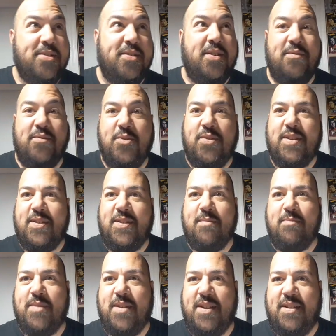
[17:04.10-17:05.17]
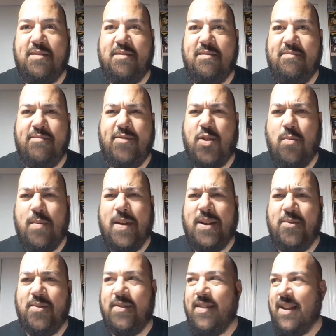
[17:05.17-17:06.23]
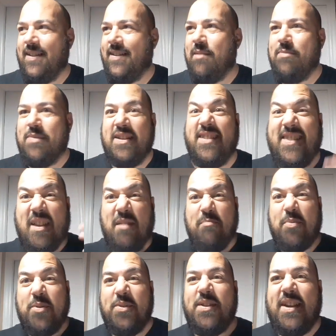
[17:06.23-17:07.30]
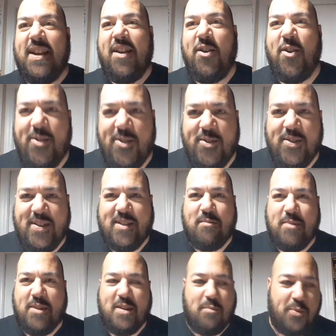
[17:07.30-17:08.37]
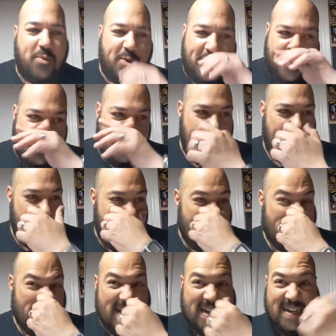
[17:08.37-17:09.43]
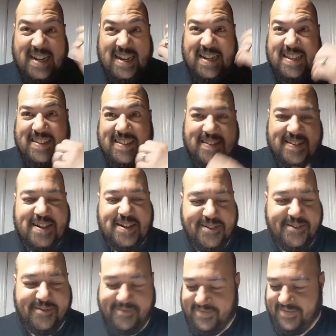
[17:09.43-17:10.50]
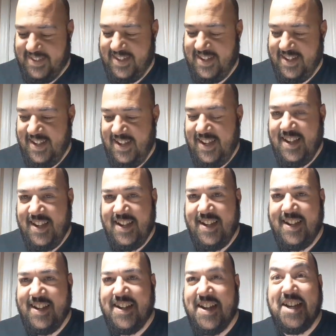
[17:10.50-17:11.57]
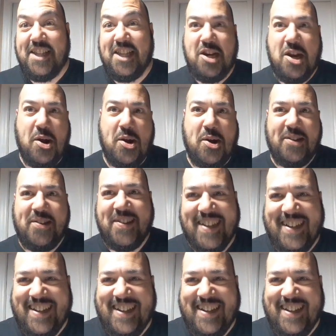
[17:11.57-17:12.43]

yourself doing something so minute, like something simple. You get hurt doing something simple. It's like a kick in, you know, kick in the nards.